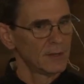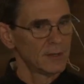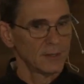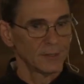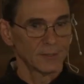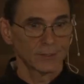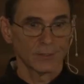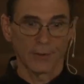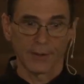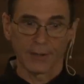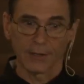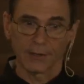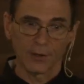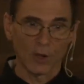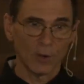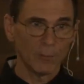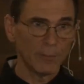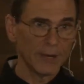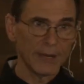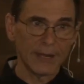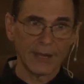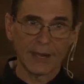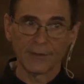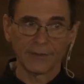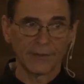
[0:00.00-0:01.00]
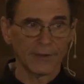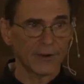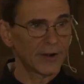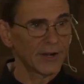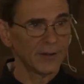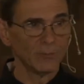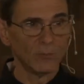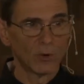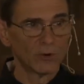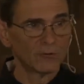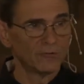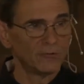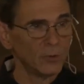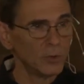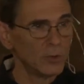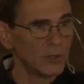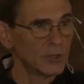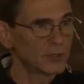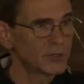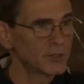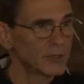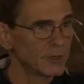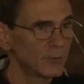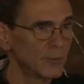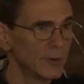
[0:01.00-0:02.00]
So ain't nobody out there any more foolish
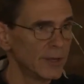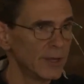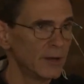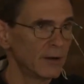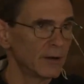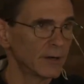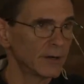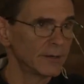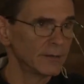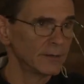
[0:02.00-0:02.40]
than we are.